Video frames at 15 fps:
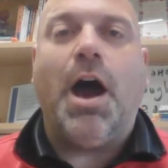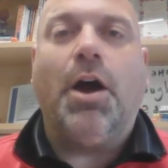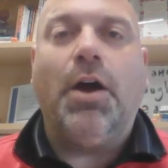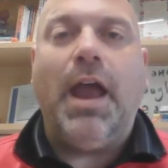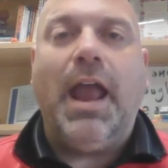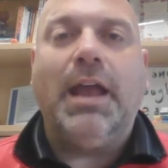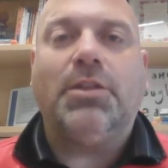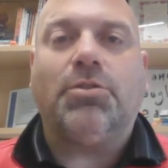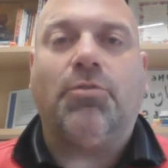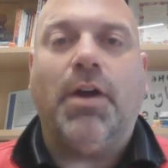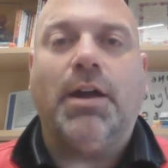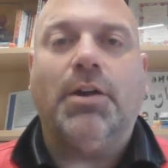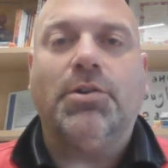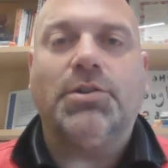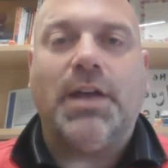our eighth
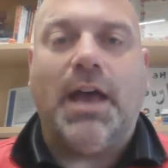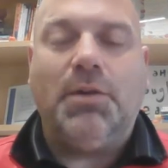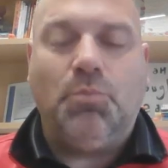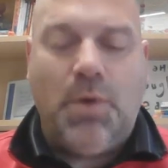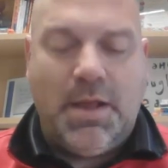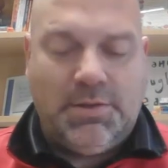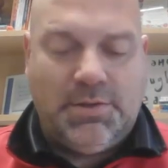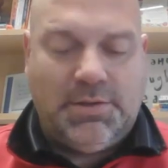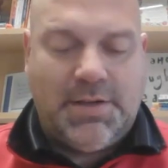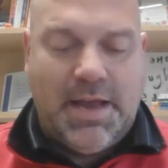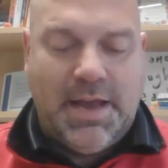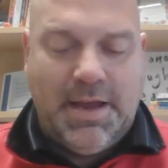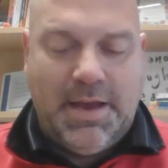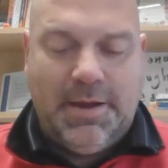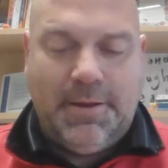graders on
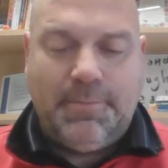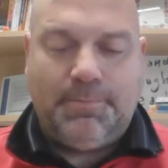Wednesday.